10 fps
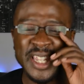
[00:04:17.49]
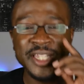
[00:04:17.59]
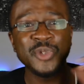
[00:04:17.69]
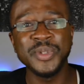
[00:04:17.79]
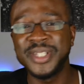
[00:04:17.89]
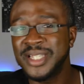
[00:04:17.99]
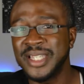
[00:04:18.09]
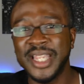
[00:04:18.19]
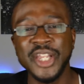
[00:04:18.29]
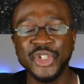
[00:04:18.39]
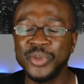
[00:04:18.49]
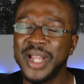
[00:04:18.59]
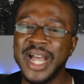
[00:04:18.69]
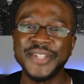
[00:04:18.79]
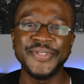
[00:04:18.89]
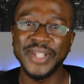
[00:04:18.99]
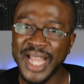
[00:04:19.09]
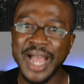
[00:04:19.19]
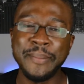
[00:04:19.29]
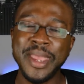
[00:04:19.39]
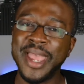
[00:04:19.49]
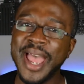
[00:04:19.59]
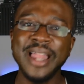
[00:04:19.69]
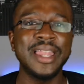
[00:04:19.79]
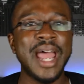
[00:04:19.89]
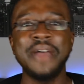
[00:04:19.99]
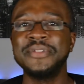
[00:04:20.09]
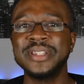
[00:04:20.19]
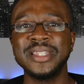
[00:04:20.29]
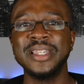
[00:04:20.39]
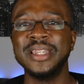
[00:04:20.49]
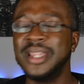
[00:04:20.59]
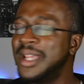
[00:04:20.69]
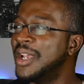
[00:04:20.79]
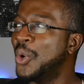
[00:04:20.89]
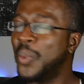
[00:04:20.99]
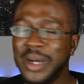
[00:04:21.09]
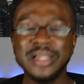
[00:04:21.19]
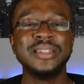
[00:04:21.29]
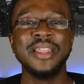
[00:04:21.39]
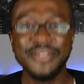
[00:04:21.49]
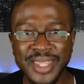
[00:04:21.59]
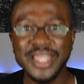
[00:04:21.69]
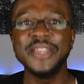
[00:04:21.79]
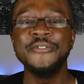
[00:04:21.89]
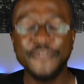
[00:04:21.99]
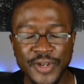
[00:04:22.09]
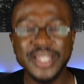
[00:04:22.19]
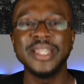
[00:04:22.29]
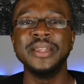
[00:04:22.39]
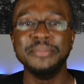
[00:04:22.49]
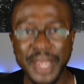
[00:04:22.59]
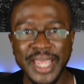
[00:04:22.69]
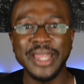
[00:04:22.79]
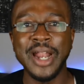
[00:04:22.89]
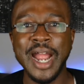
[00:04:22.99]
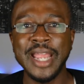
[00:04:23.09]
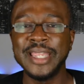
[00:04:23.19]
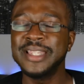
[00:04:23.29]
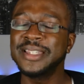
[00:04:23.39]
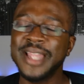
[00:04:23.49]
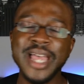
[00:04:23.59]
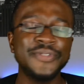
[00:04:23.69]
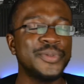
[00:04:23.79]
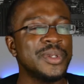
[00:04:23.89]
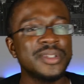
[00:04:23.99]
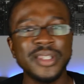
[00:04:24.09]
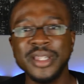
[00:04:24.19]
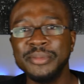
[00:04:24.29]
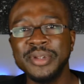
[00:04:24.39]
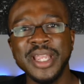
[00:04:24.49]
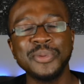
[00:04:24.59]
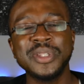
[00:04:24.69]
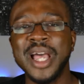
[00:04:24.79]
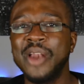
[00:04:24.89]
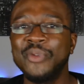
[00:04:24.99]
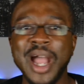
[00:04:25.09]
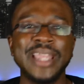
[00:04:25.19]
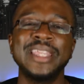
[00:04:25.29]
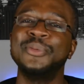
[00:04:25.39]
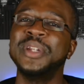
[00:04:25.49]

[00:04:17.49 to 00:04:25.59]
this was just in case you guys forgot, man. Allen Iverson was the freaking man. All right, his last few years in the NBA was kind of rocky.